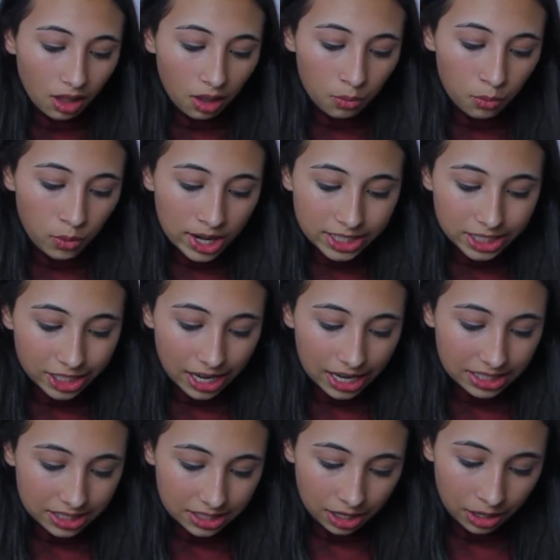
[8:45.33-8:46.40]
what should
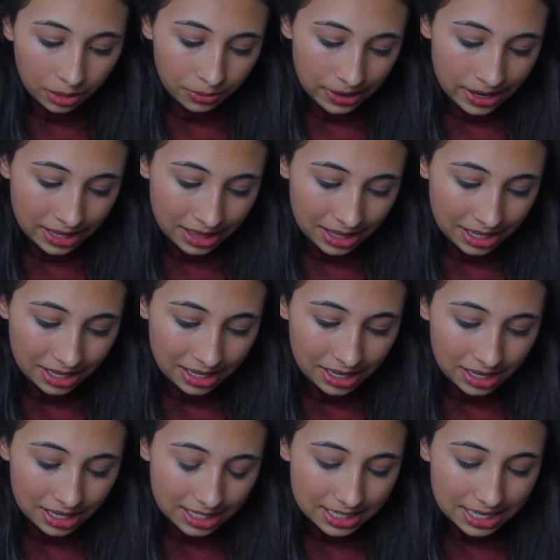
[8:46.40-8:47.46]
I start with?
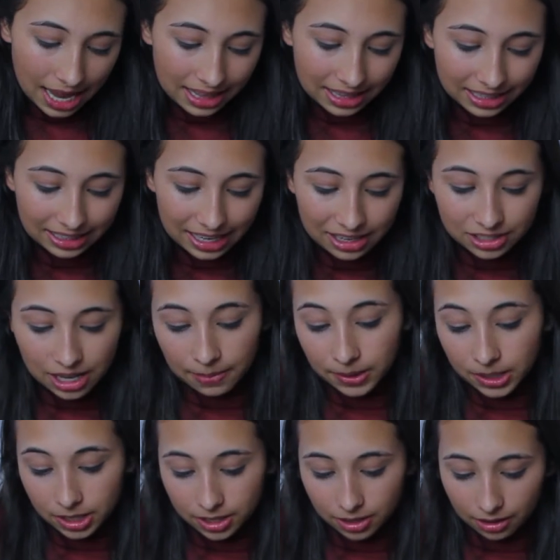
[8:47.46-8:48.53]
Styling nails. I'm
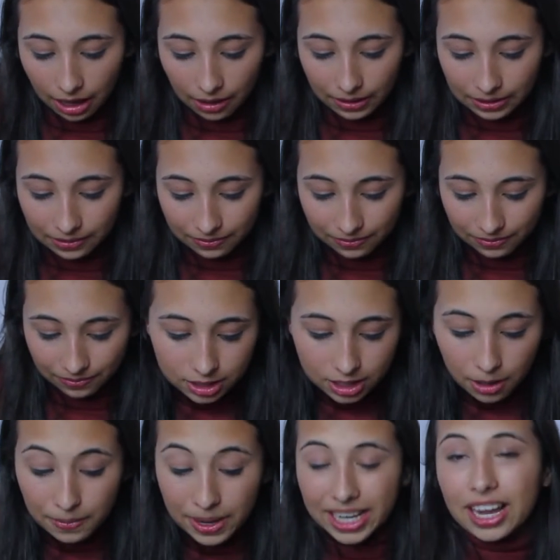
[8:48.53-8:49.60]
going to do that one.
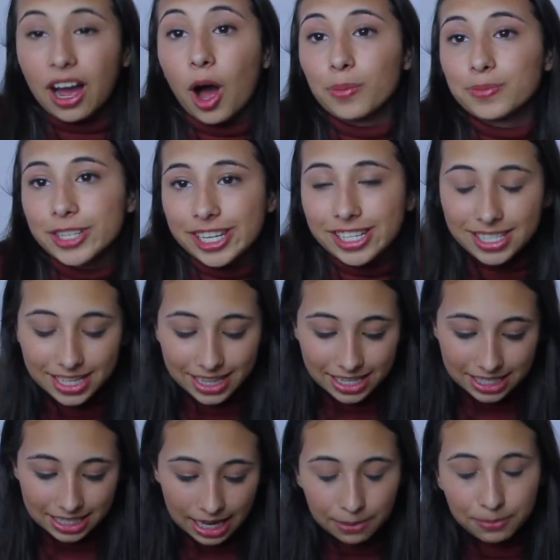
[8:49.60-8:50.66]
So many options in
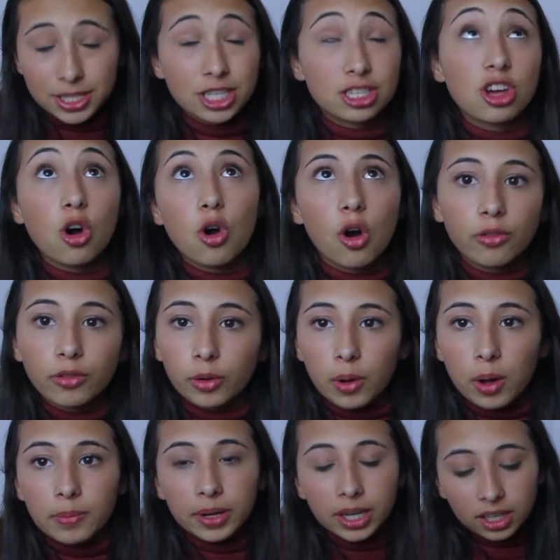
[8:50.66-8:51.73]
this game. It's so
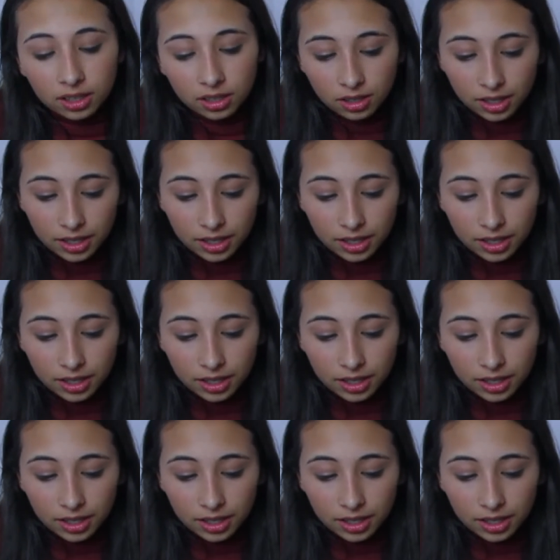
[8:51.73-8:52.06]
overwhelming.